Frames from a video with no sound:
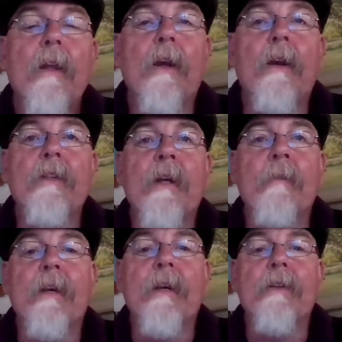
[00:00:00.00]
There are some
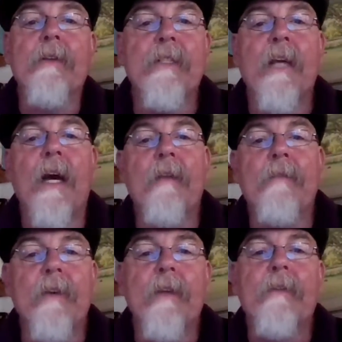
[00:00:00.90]
that are set aside
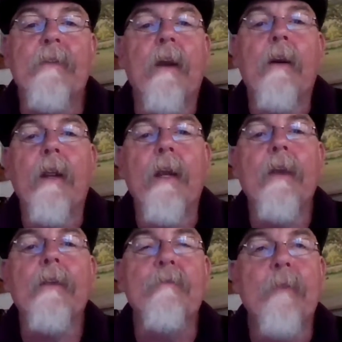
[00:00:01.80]
for different
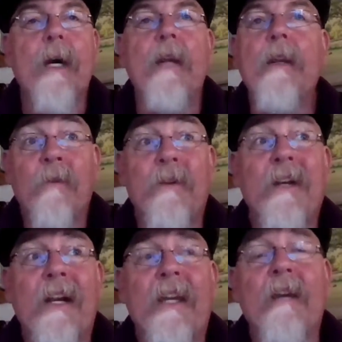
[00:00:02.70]
areas, but
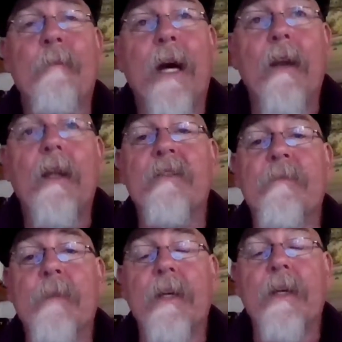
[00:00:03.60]
we're talking about
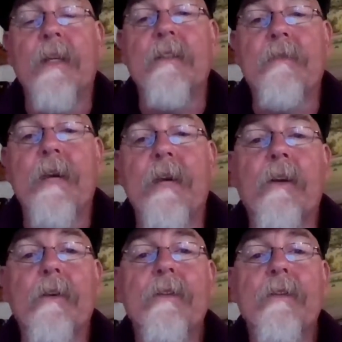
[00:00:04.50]
hundreds of millions of
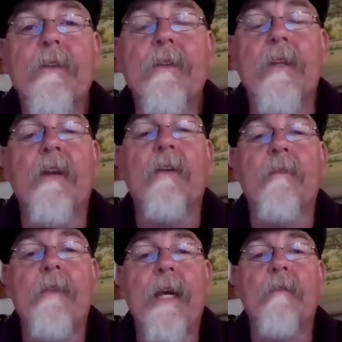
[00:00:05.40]
acres that are
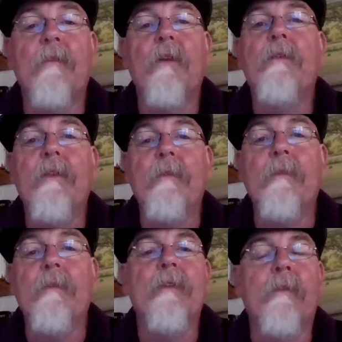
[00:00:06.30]
available for
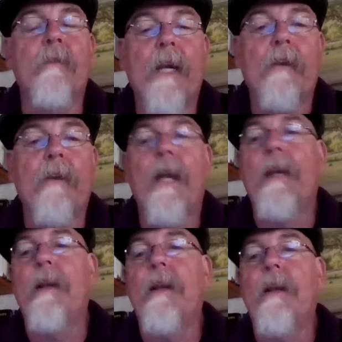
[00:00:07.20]
people to
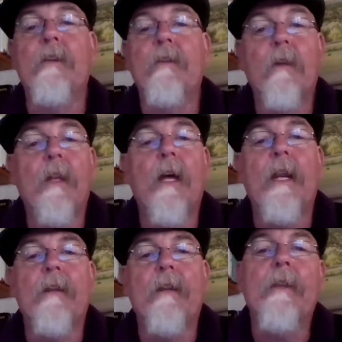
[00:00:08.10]
recreate on and do a
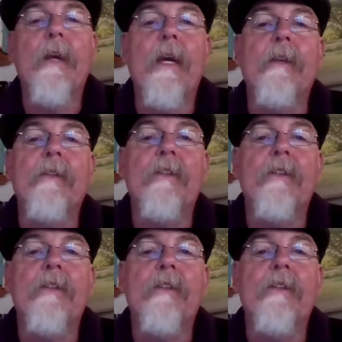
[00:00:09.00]
lot of different things.